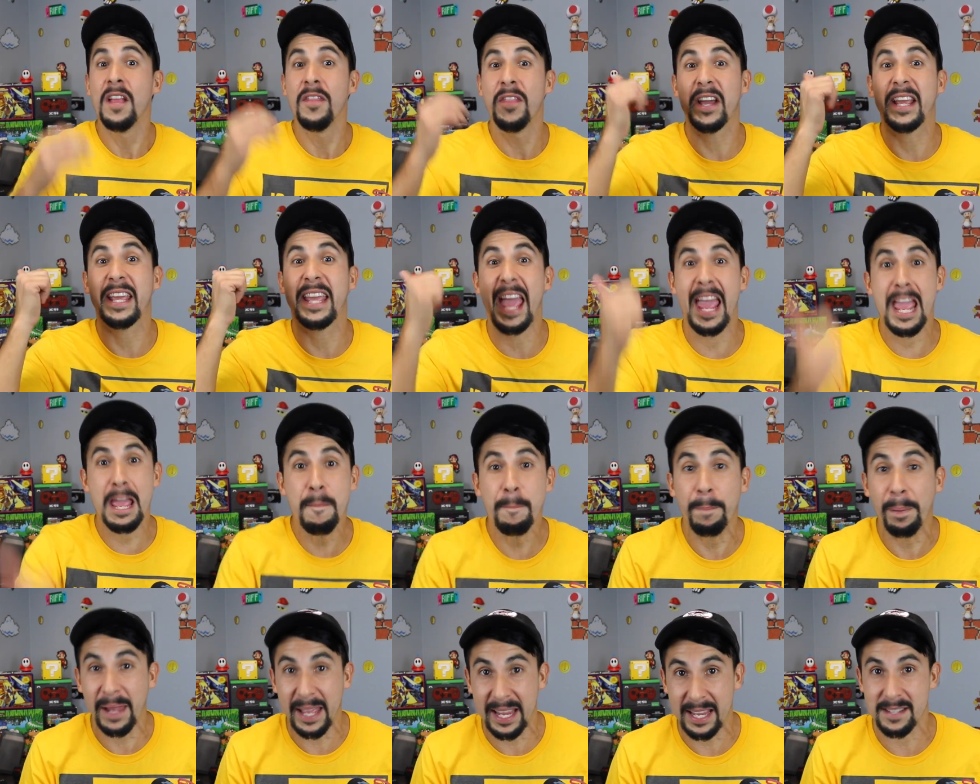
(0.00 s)
The
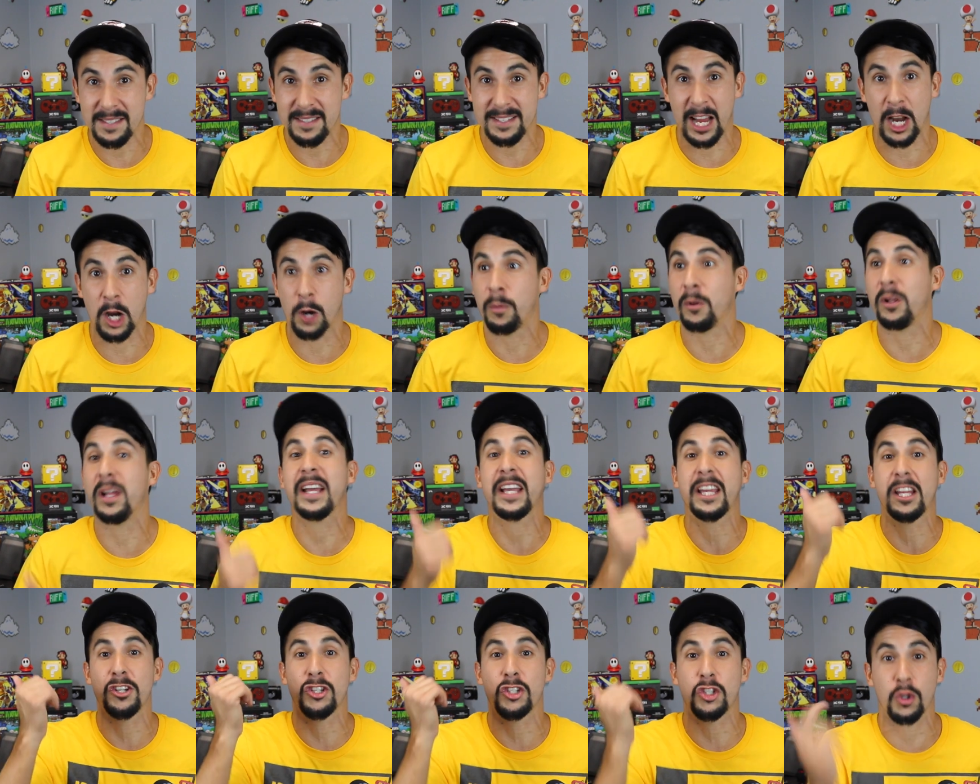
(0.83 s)
gameplay is terrible.
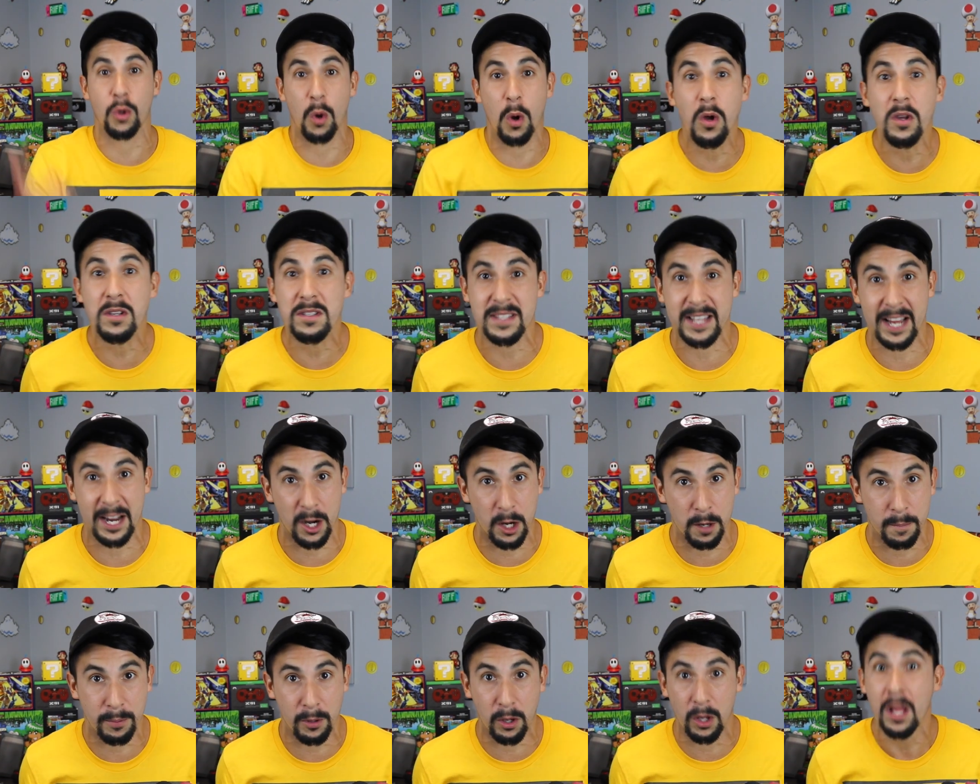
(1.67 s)
It controls
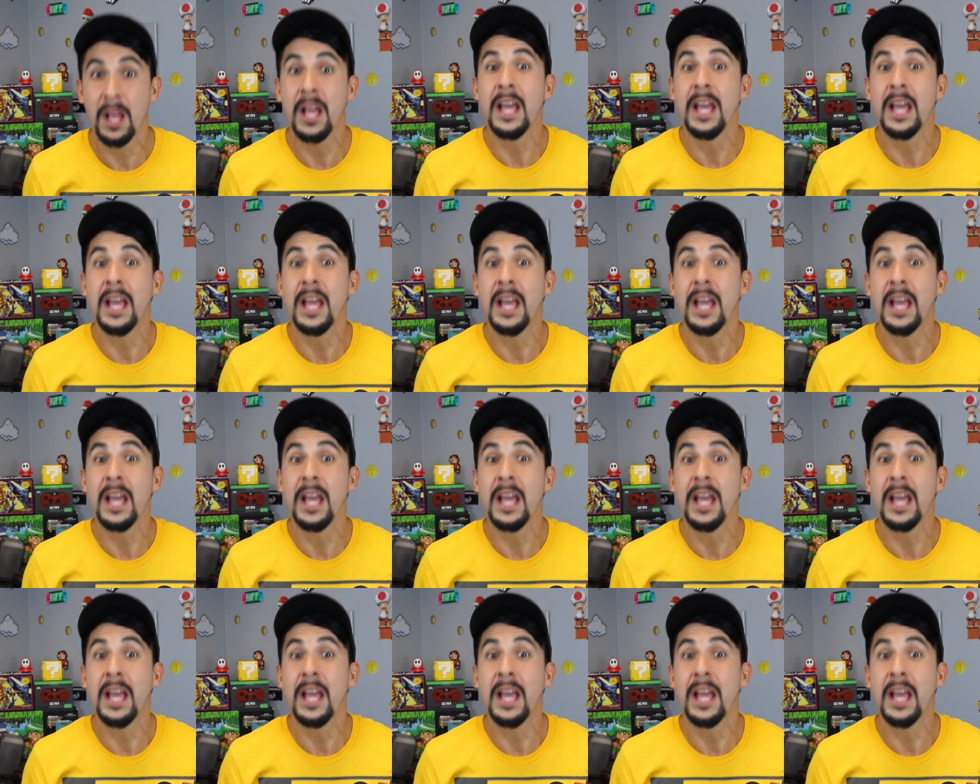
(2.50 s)
terrible.